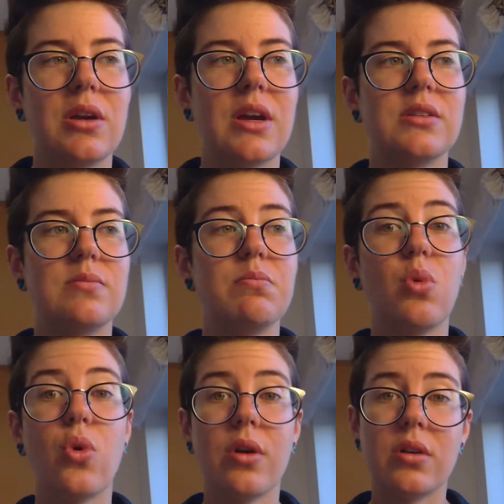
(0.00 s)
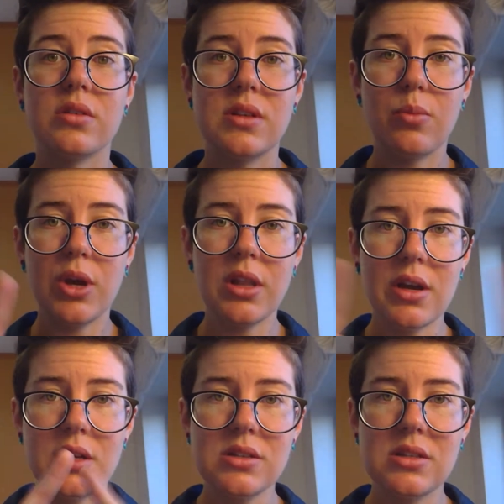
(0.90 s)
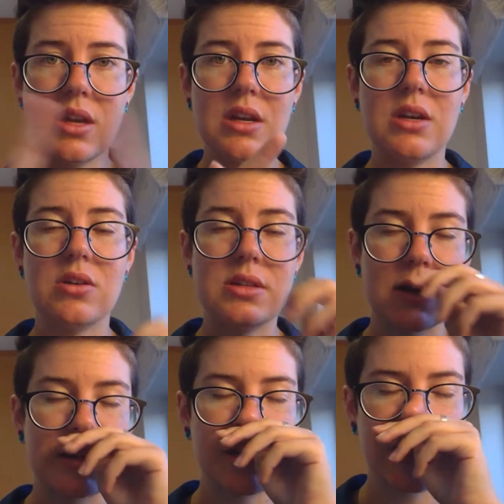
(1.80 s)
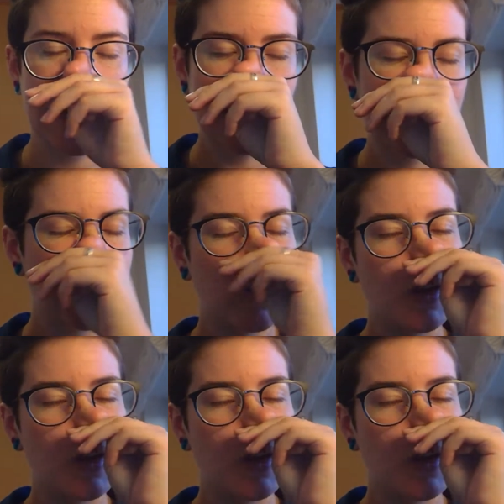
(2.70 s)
it has more subway lines that intersect and connect.